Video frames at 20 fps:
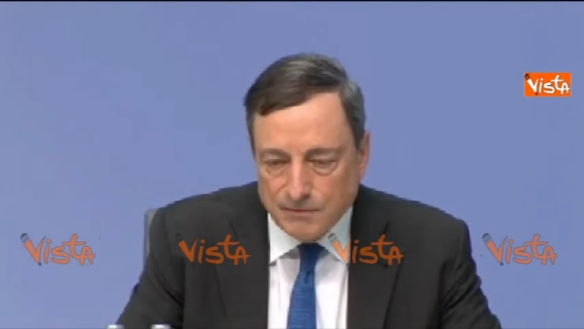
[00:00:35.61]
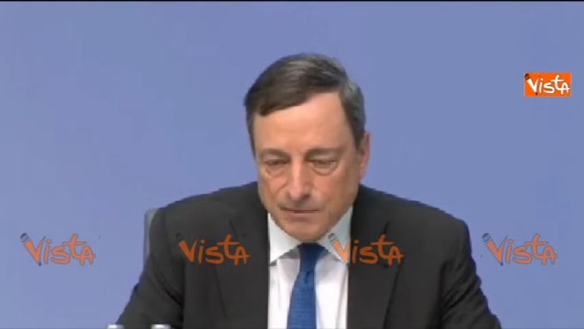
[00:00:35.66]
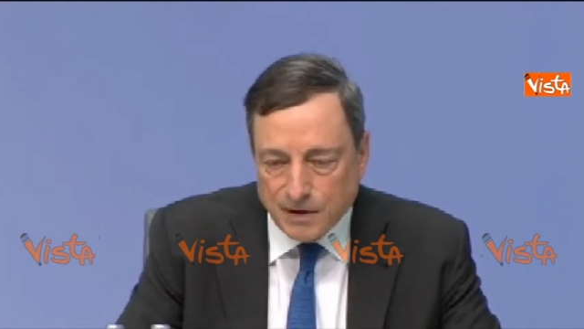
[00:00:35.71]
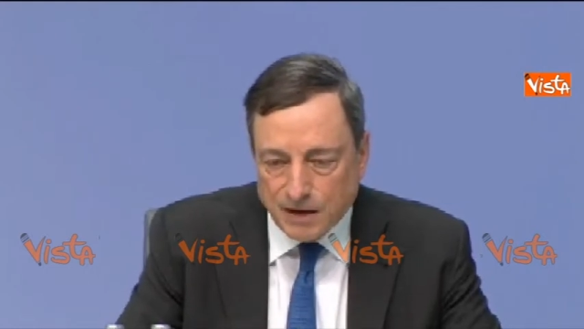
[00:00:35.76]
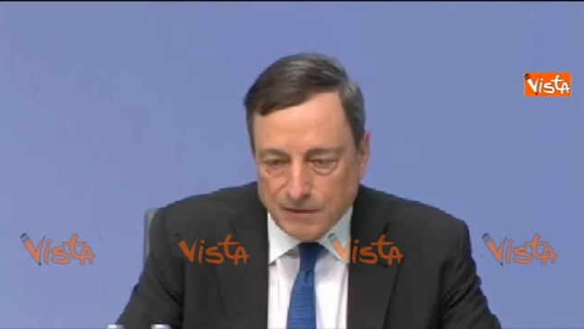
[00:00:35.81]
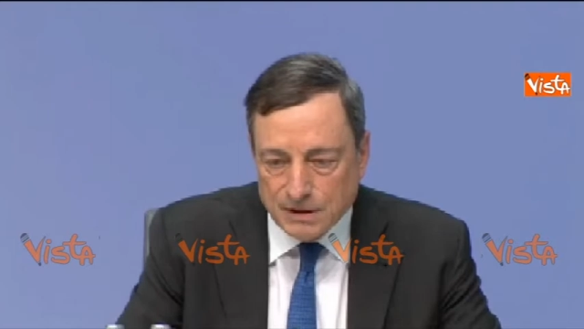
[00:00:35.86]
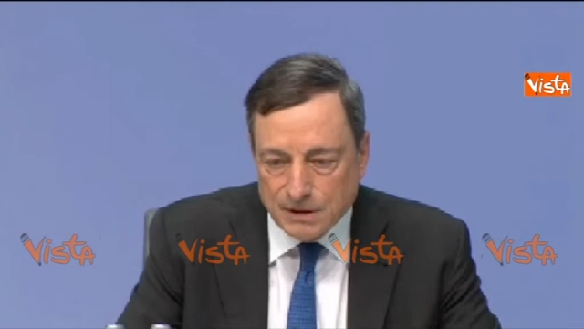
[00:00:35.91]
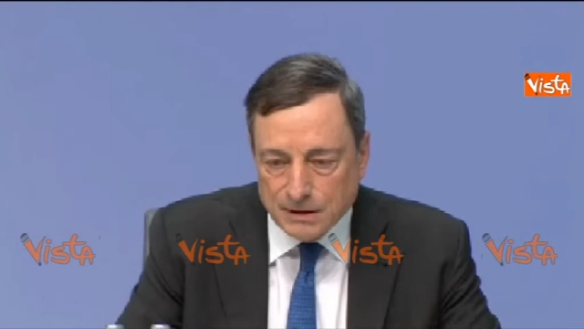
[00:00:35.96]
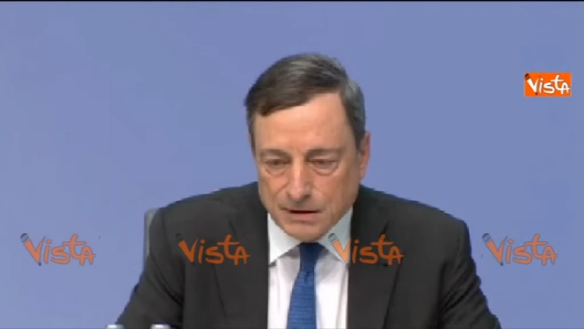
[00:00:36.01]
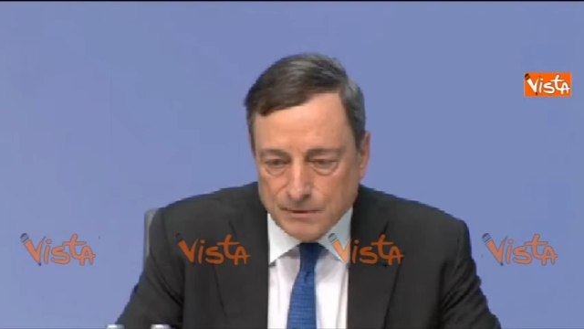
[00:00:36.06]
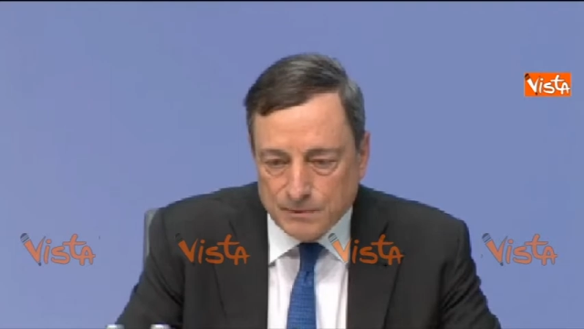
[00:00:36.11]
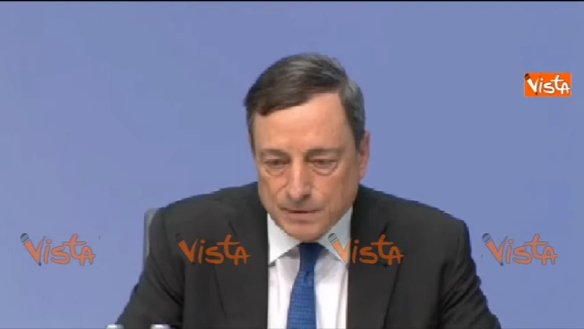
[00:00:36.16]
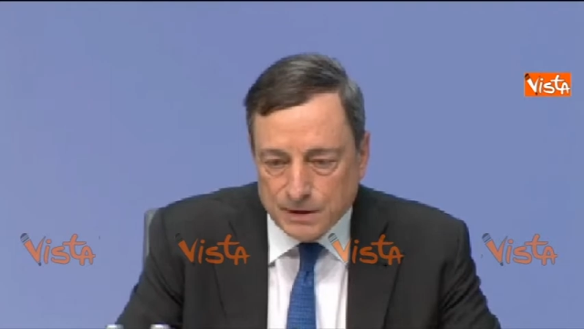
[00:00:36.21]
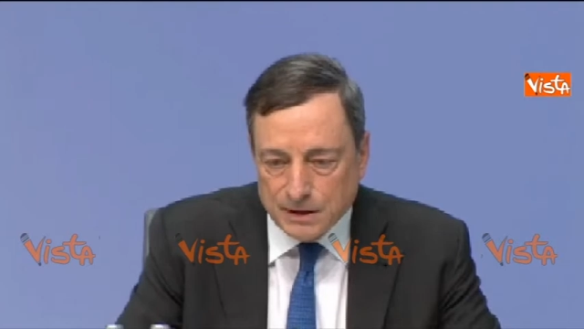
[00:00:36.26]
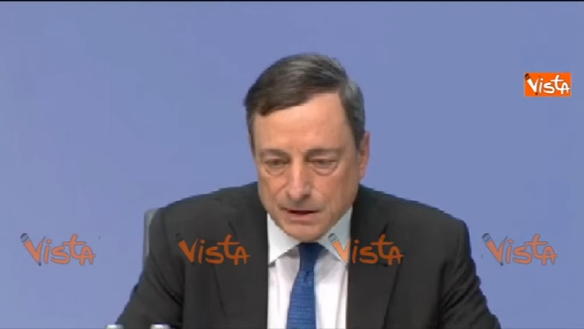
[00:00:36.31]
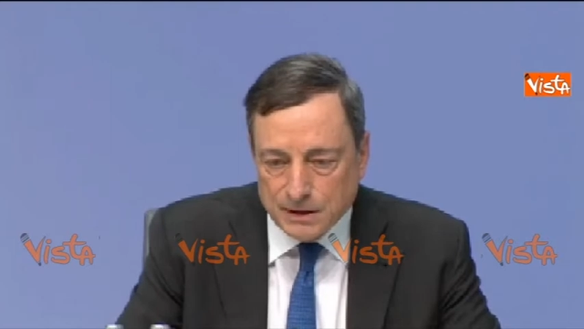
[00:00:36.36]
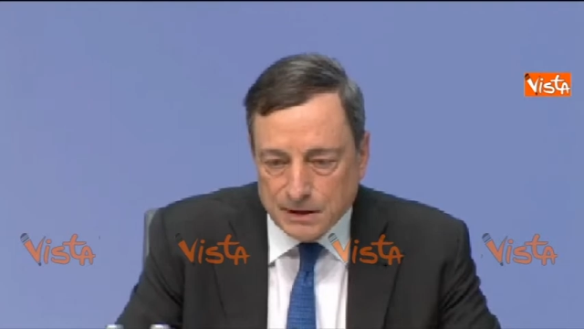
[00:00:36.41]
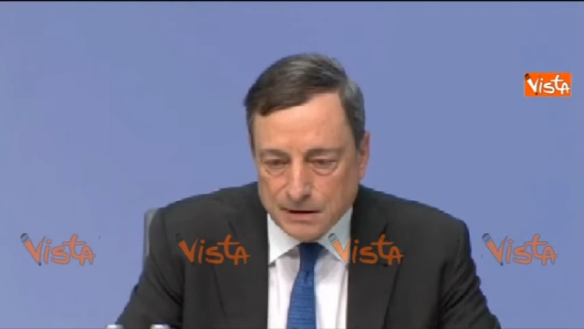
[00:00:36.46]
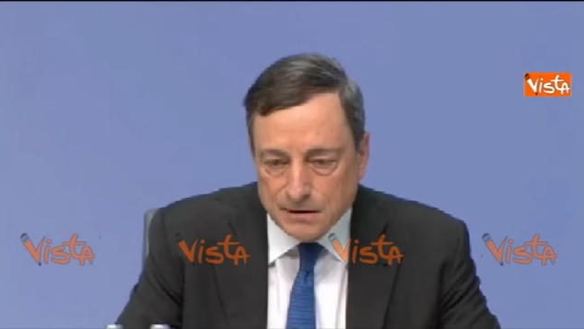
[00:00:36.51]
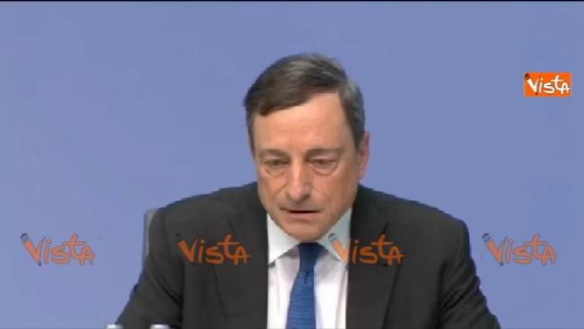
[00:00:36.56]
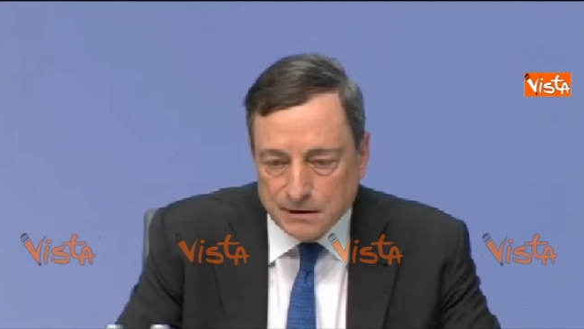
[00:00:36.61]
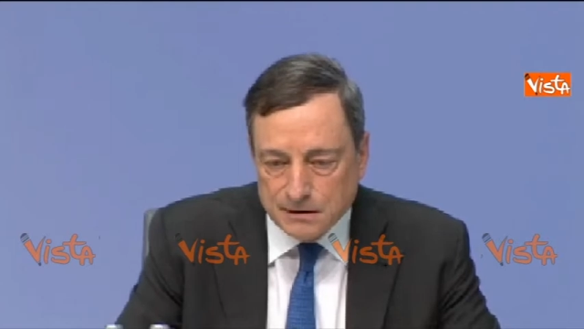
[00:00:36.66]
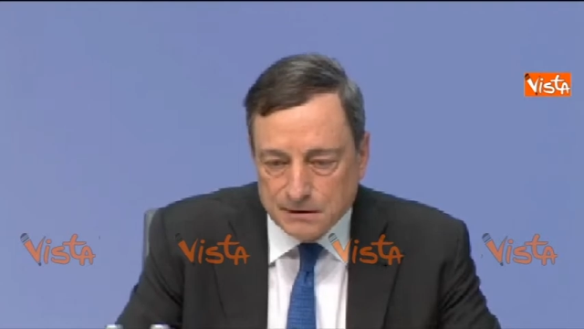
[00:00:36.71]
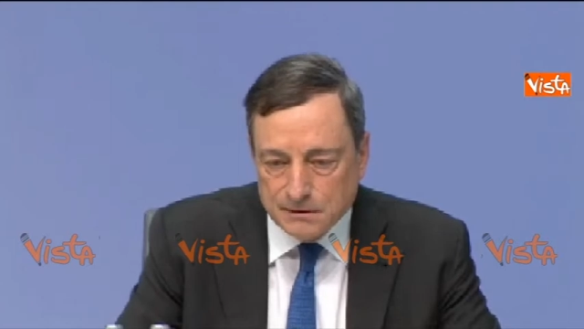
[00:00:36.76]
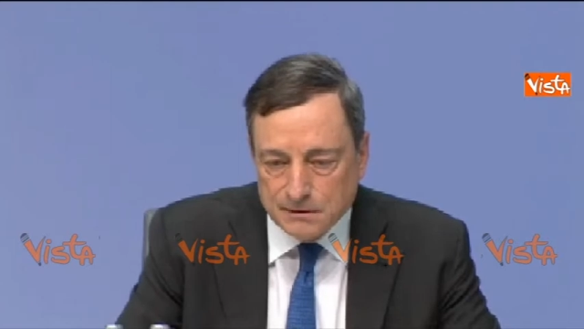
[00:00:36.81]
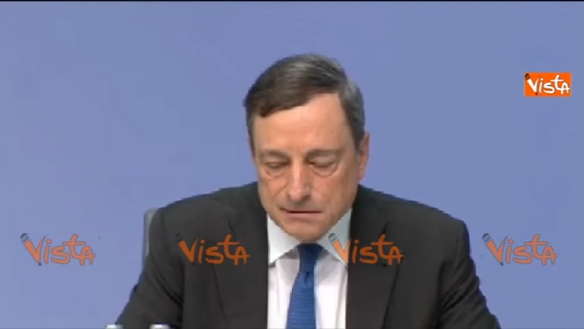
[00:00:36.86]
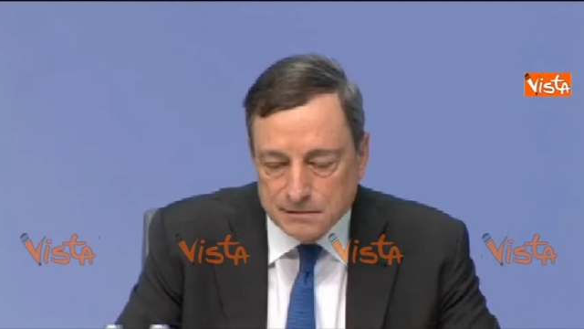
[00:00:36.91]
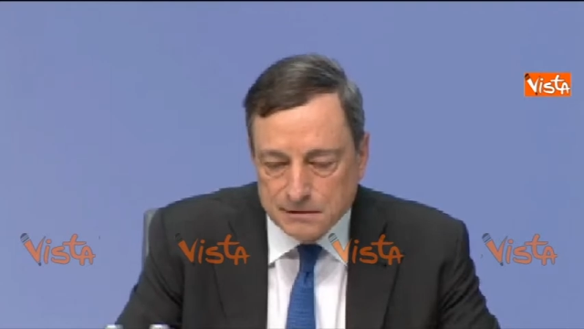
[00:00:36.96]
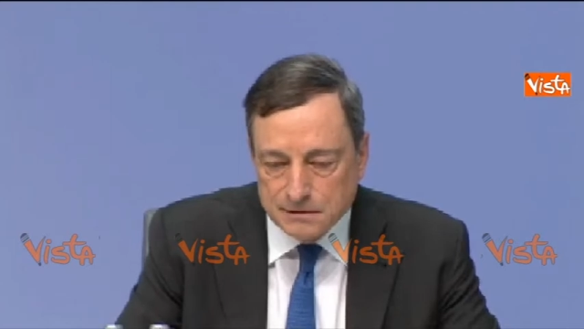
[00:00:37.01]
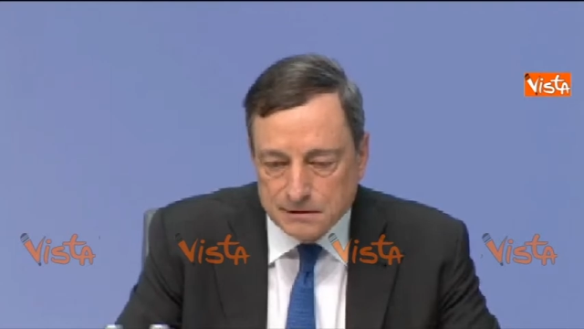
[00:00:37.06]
public opinion,